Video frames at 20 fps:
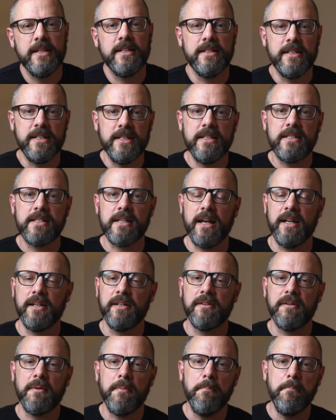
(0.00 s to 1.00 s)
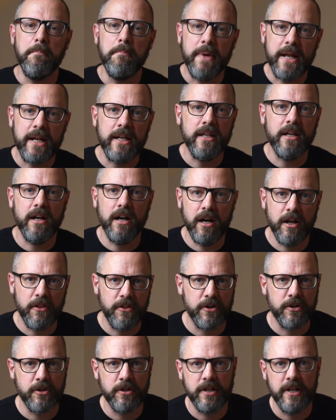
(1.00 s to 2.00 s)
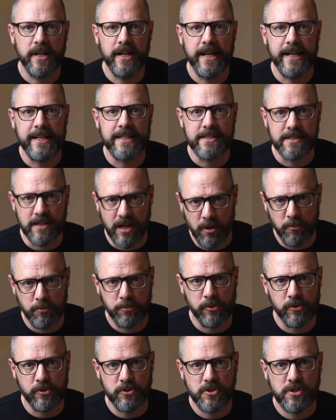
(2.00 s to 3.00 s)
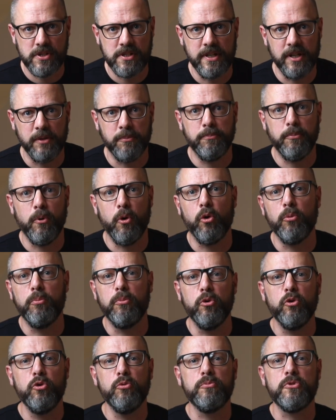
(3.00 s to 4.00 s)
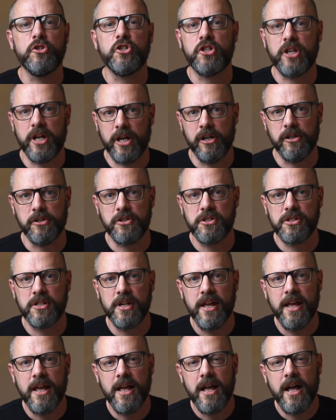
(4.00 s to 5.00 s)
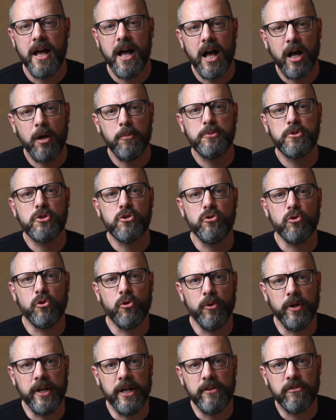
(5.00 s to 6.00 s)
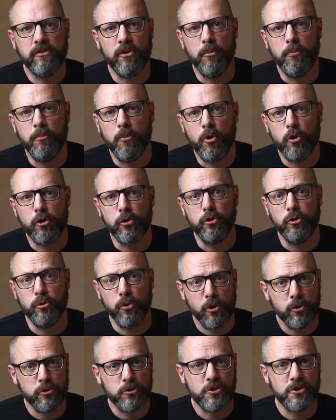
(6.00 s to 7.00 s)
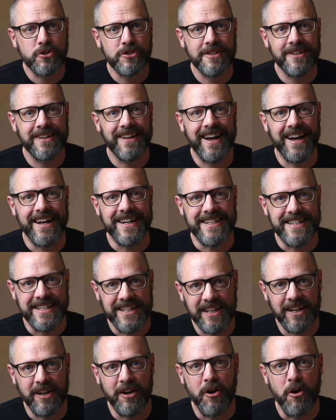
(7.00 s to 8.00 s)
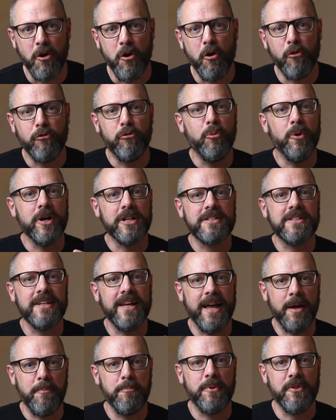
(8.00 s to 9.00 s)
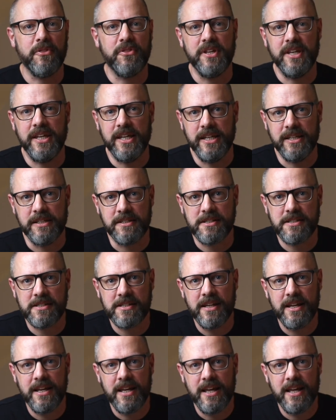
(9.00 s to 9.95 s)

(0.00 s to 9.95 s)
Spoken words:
These and many other examples that Paul Bloom shares helps to create a more nuanced idea of what empathy is.